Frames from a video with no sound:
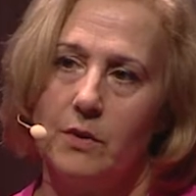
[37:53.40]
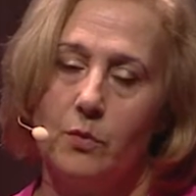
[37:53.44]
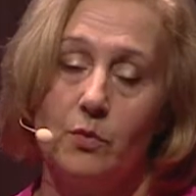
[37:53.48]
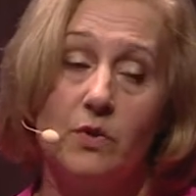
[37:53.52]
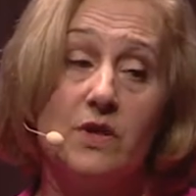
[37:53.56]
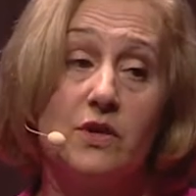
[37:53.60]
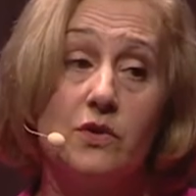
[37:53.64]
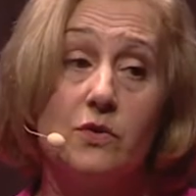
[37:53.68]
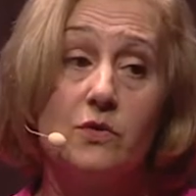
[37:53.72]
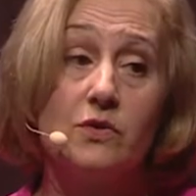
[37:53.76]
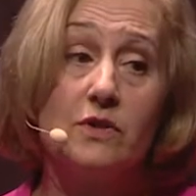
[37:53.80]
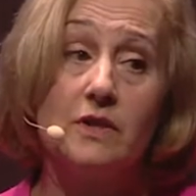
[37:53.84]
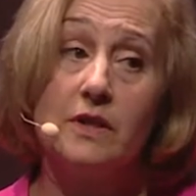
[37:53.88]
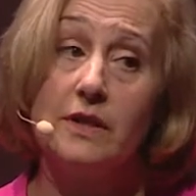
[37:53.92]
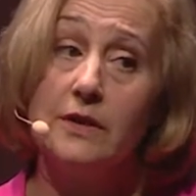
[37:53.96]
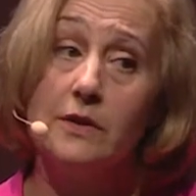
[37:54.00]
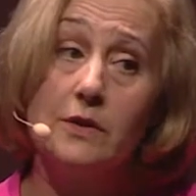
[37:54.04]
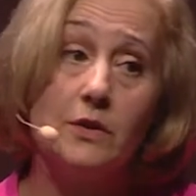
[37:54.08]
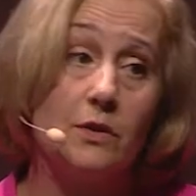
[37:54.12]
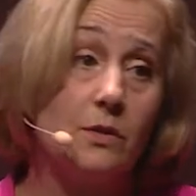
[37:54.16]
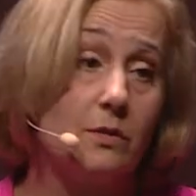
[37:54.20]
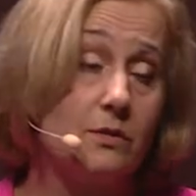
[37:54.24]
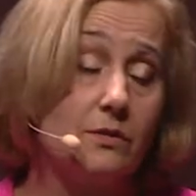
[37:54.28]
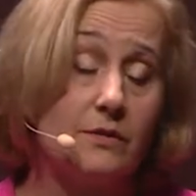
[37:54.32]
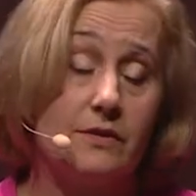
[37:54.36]
We usually
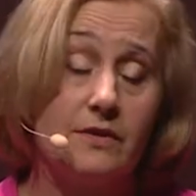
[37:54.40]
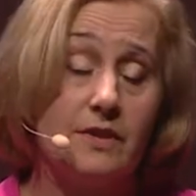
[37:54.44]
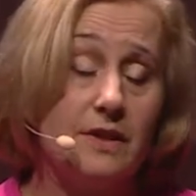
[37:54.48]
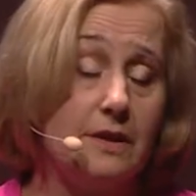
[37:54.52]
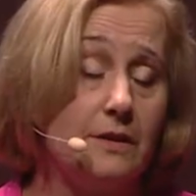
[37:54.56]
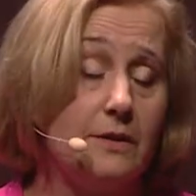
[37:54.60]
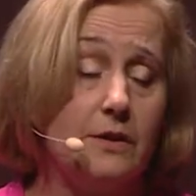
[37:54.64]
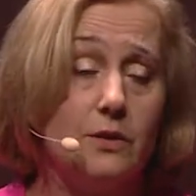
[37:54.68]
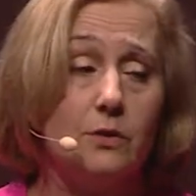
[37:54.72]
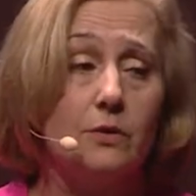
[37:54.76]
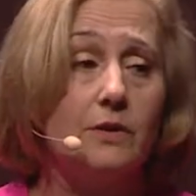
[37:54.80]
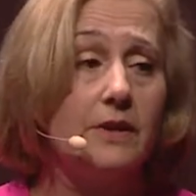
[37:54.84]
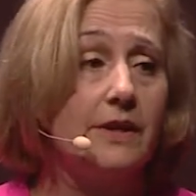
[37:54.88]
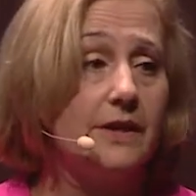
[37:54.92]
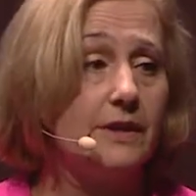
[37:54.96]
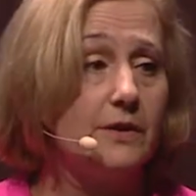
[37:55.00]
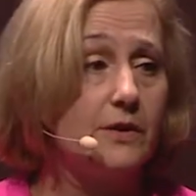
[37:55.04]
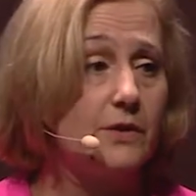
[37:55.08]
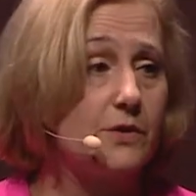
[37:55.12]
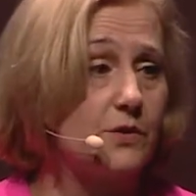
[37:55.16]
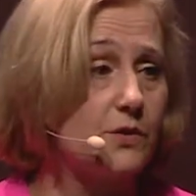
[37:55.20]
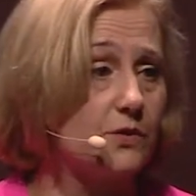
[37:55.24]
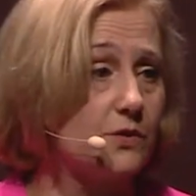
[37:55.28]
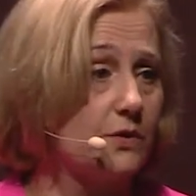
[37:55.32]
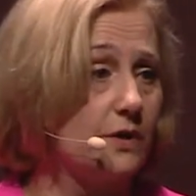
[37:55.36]
don't in the nuclear
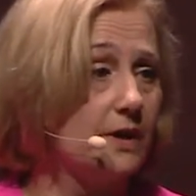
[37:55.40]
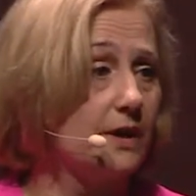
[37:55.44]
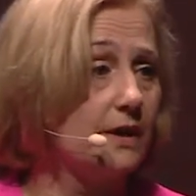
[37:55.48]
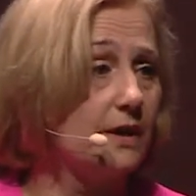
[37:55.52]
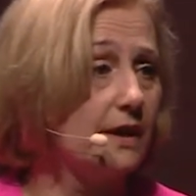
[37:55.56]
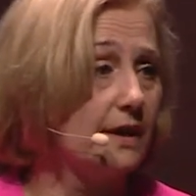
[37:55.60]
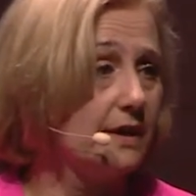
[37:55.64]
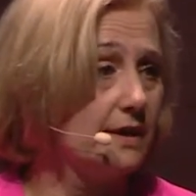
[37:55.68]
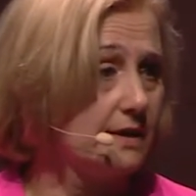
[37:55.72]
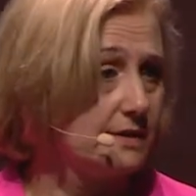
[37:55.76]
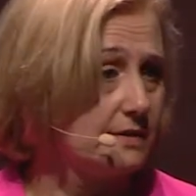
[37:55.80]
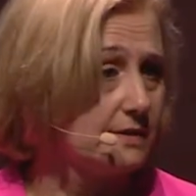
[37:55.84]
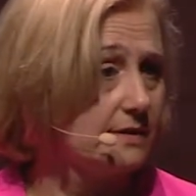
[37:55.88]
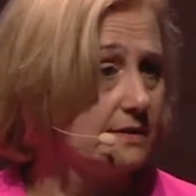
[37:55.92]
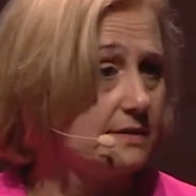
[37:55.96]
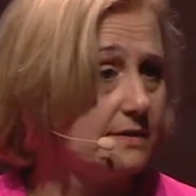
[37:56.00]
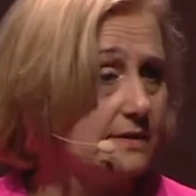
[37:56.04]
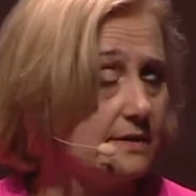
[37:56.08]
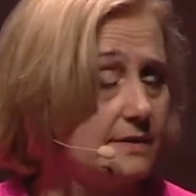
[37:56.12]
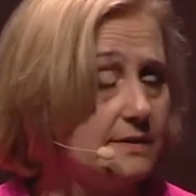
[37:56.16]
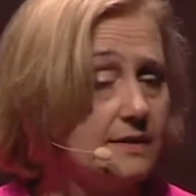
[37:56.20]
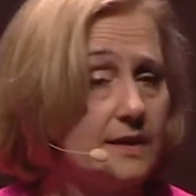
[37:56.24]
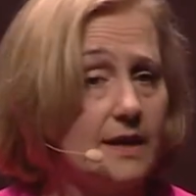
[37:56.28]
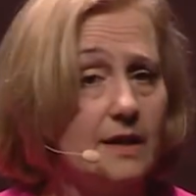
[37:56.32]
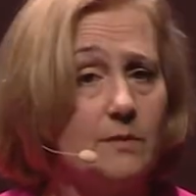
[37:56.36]
industry, and I guess it's
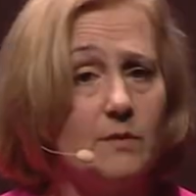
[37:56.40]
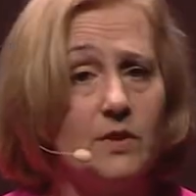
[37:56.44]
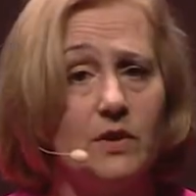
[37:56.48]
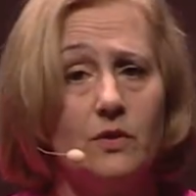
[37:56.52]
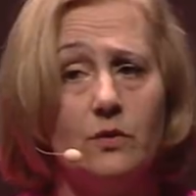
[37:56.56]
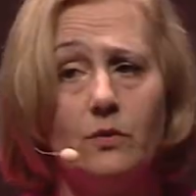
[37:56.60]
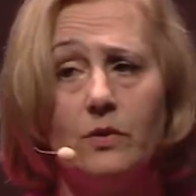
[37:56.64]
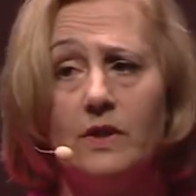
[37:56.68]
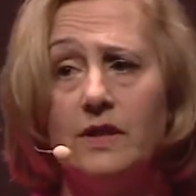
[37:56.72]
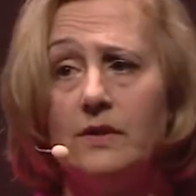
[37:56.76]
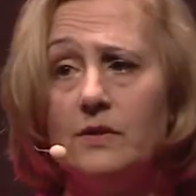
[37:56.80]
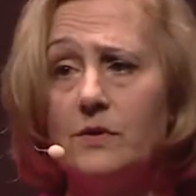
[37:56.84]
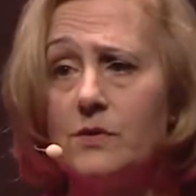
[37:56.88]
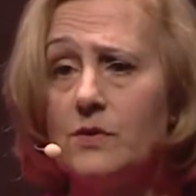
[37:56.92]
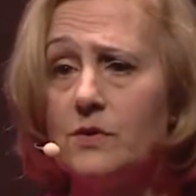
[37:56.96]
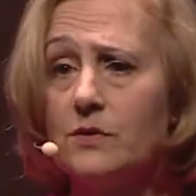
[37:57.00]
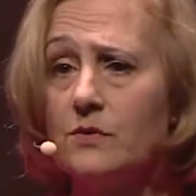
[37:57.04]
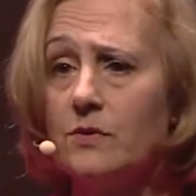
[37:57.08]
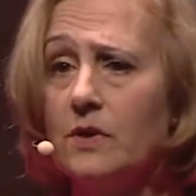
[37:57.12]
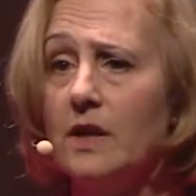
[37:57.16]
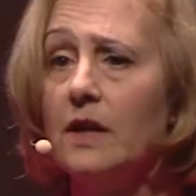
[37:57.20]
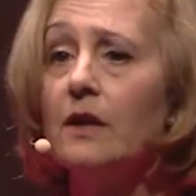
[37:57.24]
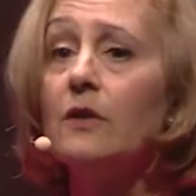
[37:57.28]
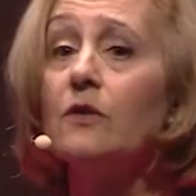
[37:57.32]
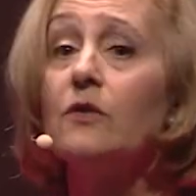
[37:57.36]
the same in your
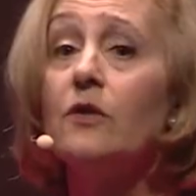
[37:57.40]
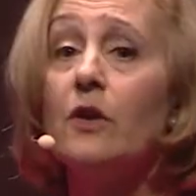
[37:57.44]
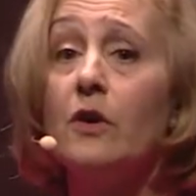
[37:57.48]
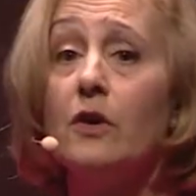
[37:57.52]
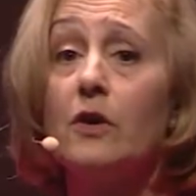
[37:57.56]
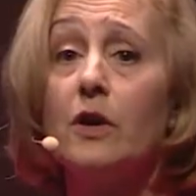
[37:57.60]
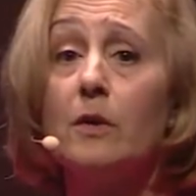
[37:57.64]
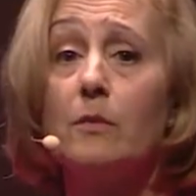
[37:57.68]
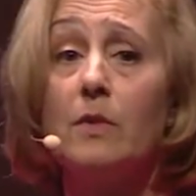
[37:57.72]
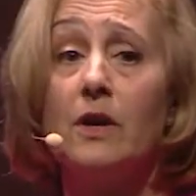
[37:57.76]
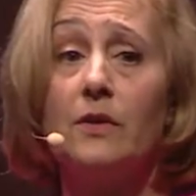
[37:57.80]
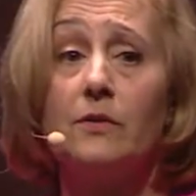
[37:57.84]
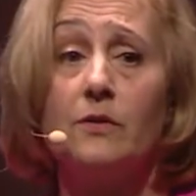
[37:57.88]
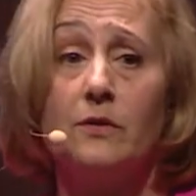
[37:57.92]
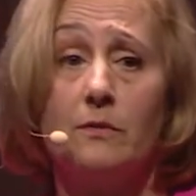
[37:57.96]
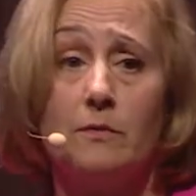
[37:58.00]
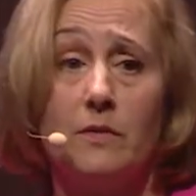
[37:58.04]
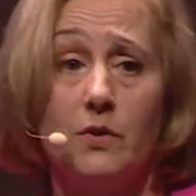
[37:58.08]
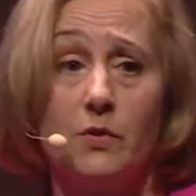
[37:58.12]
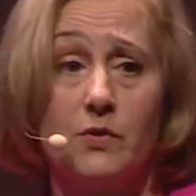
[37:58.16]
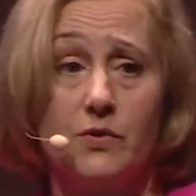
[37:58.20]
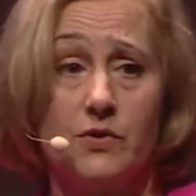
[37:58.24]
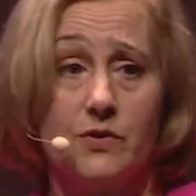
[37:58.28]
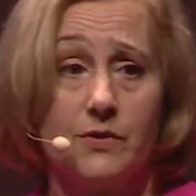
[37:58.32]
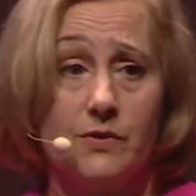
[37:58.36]
industry, talk about
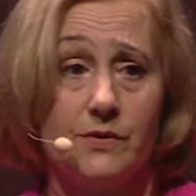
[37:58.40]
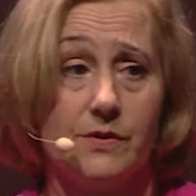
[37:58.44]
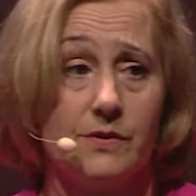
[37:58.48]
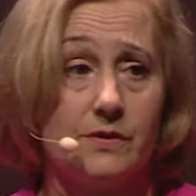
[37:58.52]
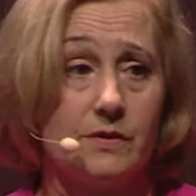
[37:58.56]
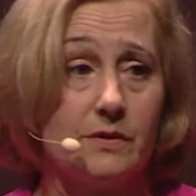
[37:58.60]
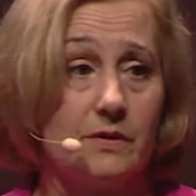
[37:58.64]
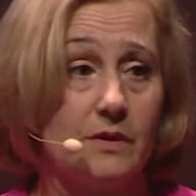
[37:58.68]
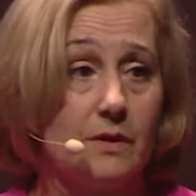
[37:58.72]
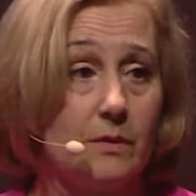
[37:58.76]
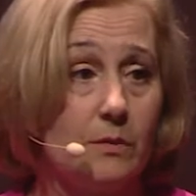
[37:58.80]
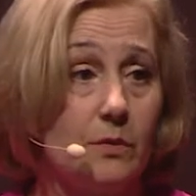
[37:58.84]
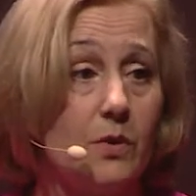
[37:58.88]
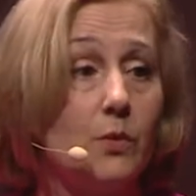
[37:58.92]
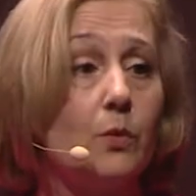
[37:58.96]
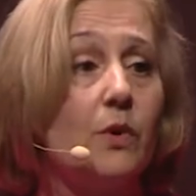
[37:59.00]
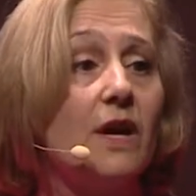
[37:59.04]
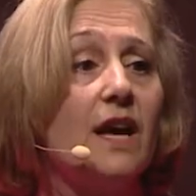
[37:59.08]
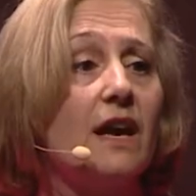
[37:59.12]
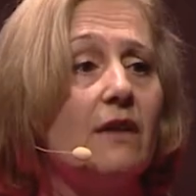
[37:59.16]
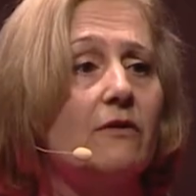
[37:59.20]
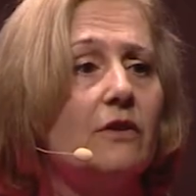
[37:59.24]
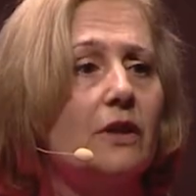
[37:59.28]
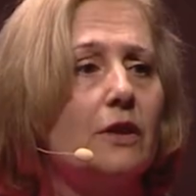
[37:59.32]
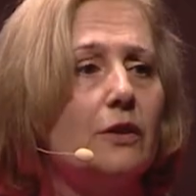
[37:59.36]
emotions. But
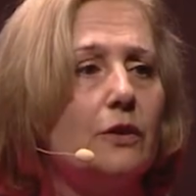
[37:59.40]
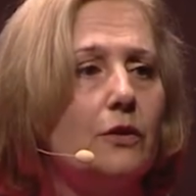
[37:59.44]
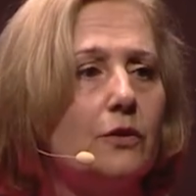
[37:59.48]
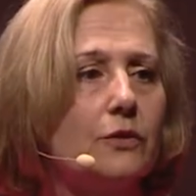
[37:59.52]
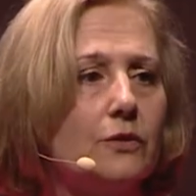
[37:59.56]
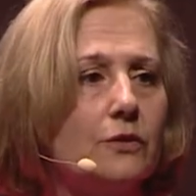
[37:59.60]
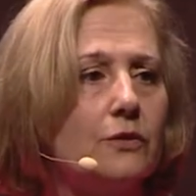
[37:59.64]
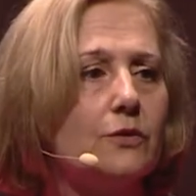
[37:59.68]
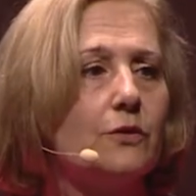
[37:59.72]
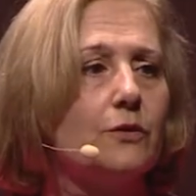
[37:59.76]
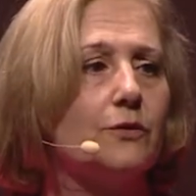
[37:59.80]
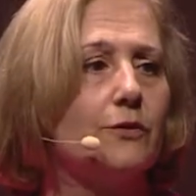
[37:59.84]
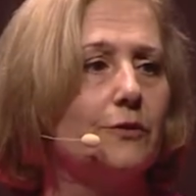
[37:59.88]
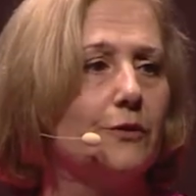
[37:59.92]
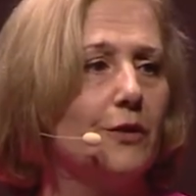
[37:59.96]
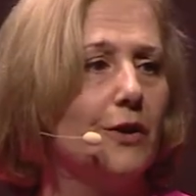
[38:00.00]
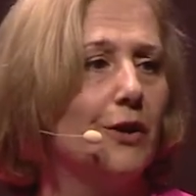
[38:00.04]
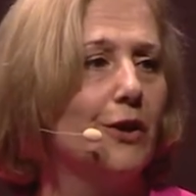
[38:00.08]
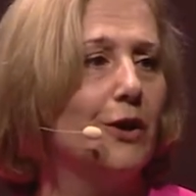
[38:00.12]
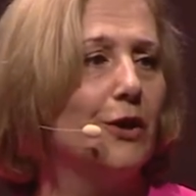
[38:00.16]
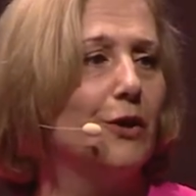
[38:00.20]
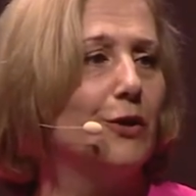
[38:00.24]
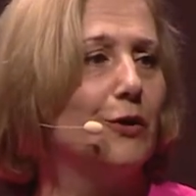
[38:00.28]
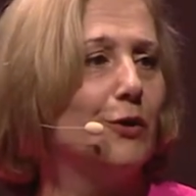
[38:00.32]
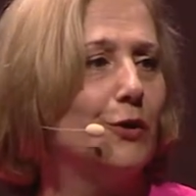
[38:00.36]
we have a lot of
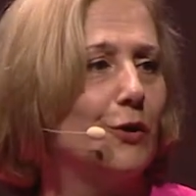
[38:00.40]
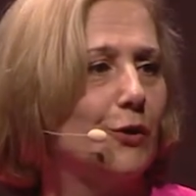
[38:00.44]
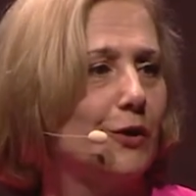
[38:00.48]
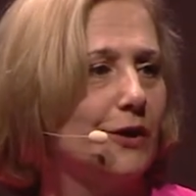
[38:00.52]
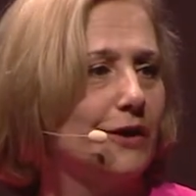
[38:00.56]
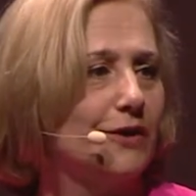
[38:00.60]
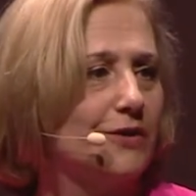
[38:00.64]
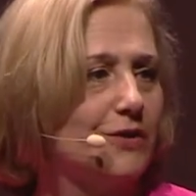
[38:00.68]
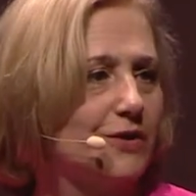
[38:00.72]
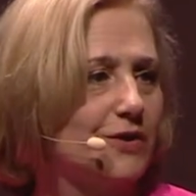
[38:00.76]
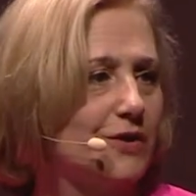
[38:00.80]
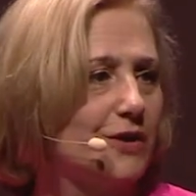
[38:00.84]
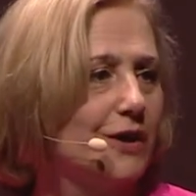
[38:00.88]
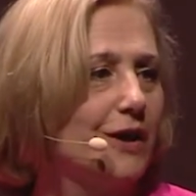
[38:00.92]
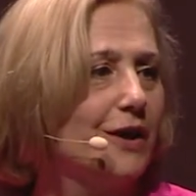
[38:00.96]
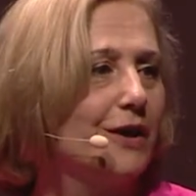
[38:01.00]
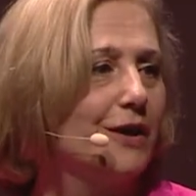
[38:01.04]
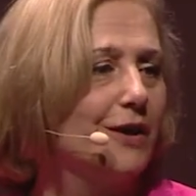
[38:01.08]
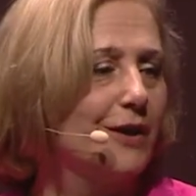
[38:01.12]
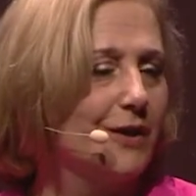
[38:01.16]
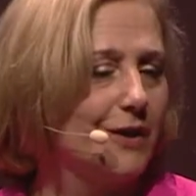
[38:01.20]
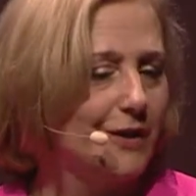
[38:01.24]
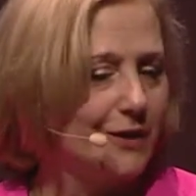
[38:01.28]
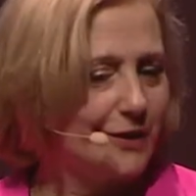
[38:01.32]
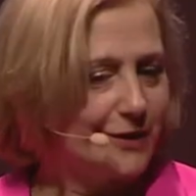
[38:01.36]
knowledge
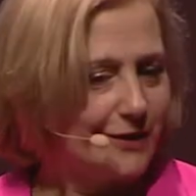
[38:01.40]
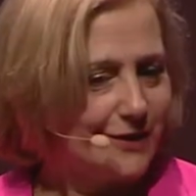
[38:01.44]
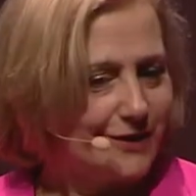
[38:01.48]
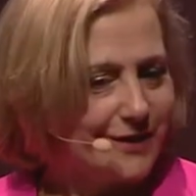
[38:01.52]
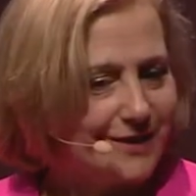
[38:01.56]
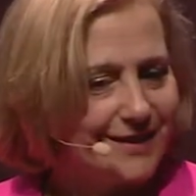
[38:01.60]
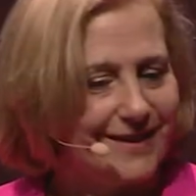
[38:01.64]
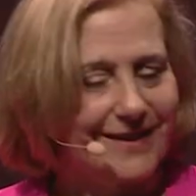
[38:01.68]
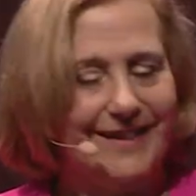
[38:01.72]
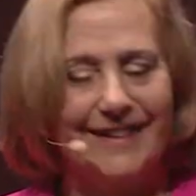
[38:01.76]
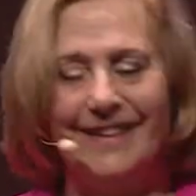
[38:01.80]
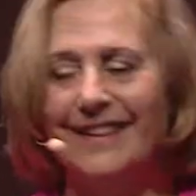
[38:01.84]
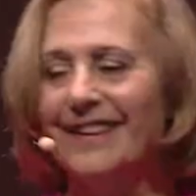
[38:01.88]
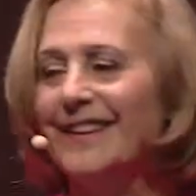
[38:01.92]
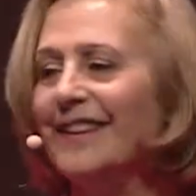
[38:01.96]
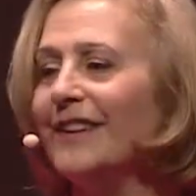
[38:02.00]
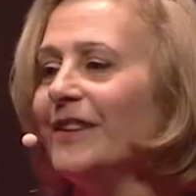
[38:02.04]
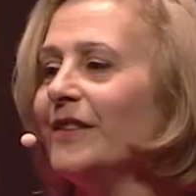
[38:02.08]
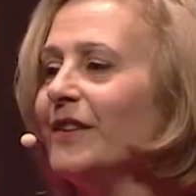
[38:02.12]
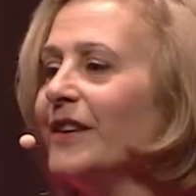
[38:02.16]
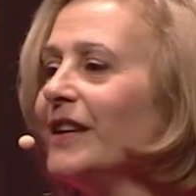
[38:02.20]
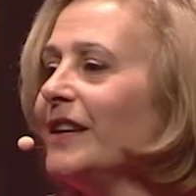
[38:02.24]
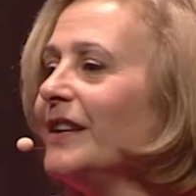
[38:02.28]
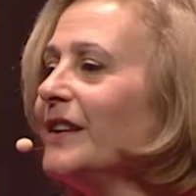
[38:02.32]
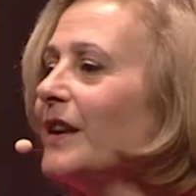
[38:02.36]

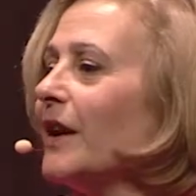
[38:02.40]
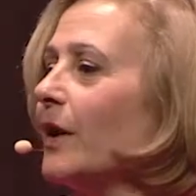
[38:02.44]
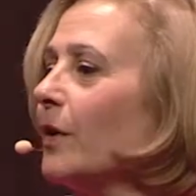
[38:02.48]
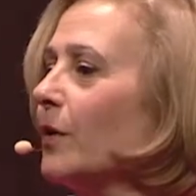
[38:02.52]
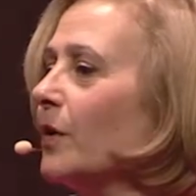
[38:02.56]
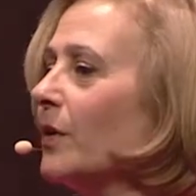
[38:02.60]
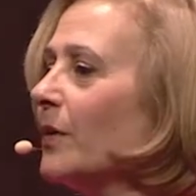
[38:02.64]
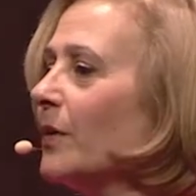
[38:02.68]
in